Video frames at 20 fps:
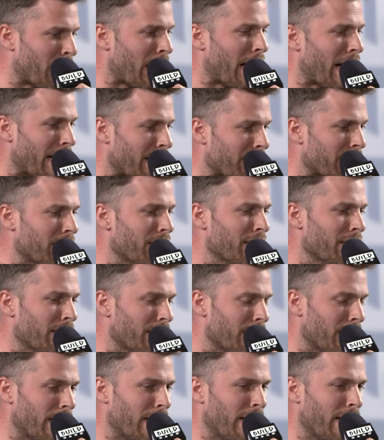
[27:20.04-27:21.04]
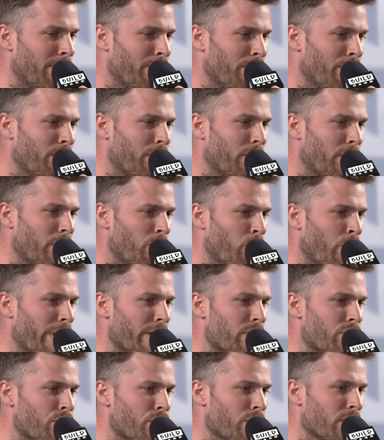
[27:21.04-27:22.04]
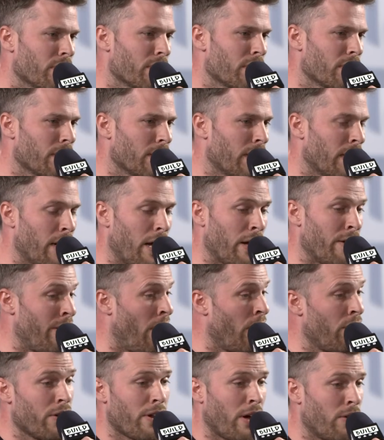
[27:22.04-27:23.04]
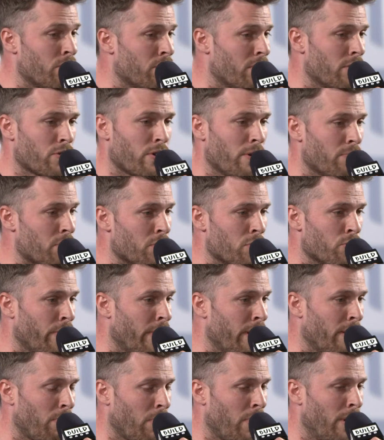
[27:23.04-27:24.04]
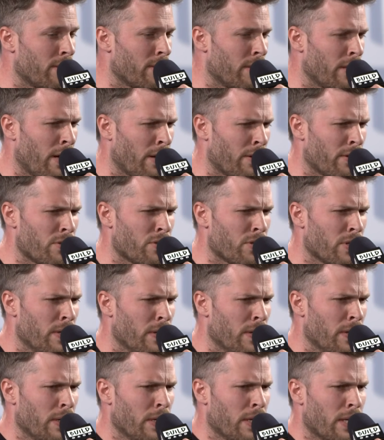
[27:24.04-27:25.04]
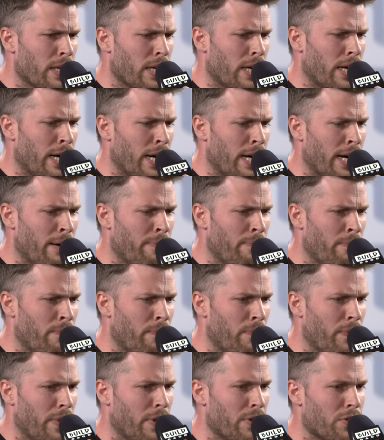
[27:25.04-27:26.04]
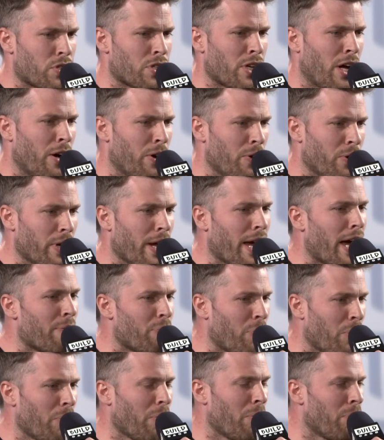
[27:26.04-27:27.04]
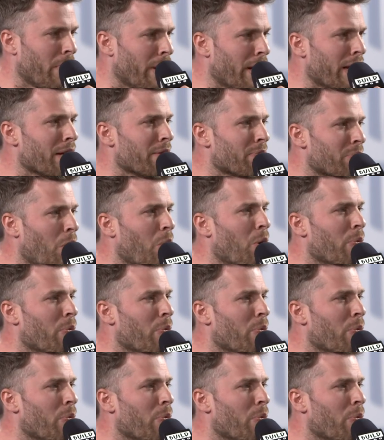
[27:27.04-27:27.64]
man. And none of those descriptions really apply to the others. So yeah, probably